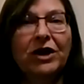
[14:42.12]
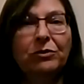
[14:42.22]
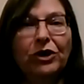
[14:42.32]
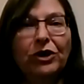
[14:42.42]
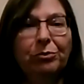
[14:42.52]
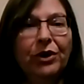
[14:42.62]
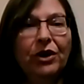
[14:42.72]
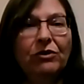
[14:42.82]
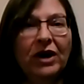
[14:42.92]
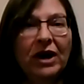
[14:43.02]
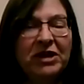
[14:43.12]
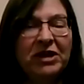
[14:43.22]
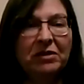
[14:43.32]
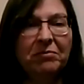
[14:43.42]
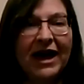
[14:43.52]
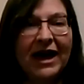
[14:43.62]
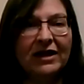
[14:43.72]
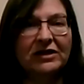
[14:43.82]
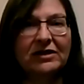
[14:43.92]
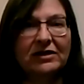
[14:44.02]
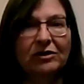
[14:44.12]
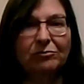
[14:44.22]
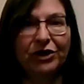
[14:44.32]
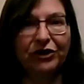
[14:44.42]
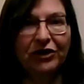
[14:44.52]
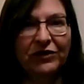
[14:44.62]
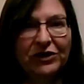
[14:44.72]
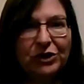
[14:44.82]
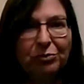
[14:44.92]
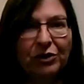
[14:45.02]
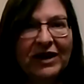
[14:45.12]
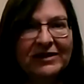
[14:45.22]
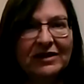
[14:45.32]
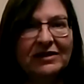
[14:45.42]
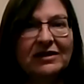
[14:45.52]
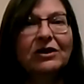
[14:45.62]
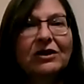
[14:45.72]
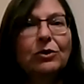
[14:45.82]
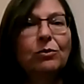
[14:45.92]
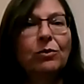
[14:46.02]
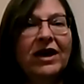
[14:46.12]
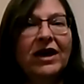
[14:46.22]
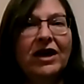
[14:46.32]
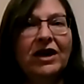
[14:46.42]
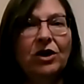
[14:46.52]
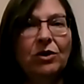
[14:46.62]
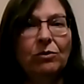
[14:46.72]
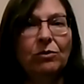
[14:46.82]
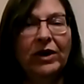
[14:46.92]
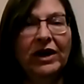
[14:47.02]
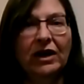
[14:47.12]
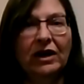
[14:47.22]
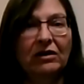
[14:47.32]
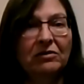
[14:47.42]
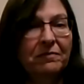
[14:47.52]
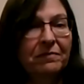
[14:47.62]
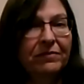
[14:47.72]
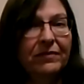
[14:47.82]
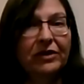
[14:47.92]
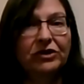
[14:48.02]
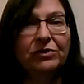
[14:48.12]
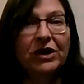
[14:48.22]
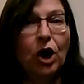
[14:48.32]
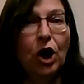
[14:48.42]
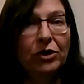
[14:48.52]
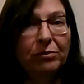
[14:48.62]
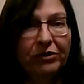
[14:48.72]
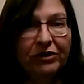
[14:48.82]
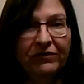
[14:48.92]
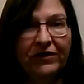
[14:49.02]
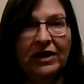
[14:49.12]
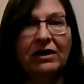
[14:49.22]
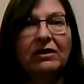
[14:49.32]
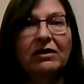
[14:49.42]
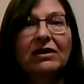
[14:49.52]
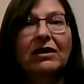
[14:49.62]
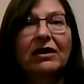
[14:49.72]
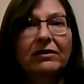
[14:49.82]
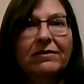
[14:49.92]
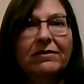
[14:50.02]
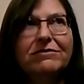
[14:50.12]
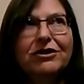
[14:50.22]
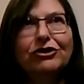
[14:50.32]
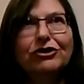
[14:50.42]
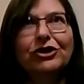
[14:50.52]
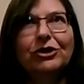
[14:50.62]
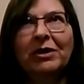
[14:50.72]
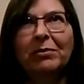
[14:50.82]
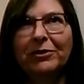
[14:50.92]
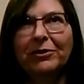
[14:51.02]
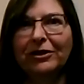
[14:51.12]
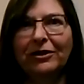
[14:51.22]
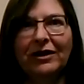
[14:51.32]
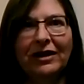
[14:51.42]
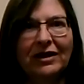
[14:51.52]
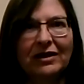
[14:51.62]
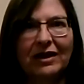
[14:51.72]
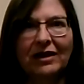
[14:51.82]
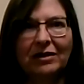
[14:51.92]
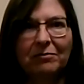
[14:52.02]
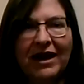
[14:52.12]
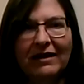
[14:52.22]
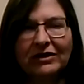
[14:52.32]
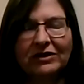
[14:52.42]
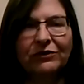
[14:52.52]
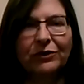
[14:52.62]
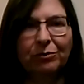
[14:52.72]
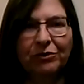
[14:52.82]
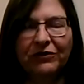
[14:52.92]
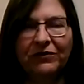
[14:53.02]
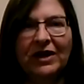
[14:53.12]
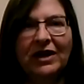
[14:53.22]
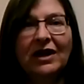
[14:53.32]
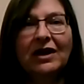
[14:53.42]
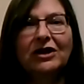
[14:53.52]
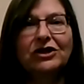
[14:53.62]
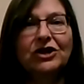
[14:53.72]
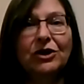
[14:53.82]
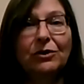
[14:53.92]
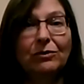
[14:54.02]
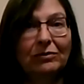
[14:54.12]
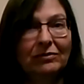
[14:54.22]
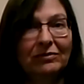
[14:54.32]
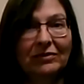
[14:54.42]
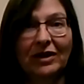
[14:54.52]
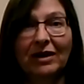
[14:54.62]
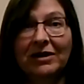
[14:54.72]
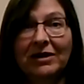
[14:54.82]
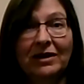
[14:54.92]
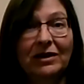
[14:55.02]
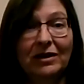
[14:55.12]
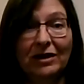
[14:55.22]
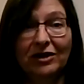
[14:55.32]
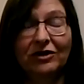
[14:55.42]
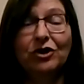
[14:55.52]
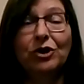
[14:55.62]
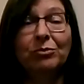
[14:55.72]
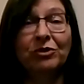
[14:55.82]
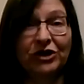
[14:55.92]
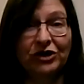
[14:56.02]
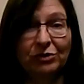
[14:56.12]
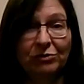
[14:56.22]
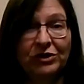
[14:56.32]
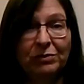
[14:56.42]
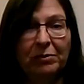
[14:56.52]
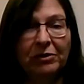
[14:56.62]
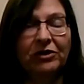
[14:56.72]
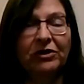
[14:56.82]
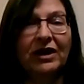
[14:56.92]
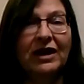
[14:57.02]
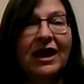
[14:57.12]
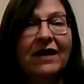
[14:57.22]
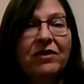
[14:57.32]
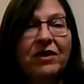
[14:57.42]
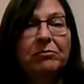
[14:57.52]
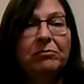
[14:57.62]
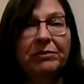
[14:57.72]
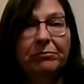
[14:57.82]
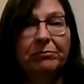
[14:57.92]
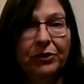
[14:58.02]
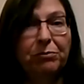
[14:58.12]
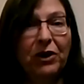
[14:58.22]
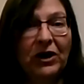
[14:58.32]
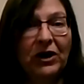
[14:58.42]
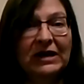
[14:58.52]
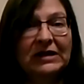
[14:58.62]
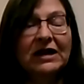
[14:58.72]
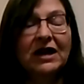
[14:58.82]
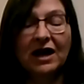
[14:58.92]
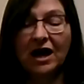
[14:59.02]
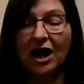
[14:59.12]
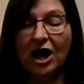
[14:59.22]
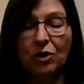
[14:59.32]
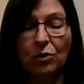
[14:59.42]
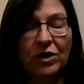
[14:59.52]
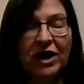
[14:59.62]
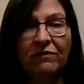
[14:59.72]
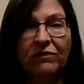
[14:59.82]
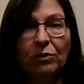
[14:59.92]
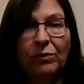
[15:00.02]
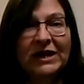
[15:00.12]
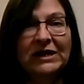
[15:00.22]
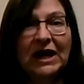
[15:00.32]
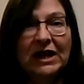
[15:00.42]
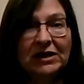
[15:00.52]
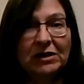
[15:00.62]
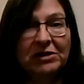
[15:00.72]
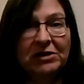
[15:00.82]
when we're programming the ballot, both of us are present. When we're doing all the proofing, there are so many people that look at the ballot for the proofing. So, I mean, numerous people are looking at but both parties, whenever we test the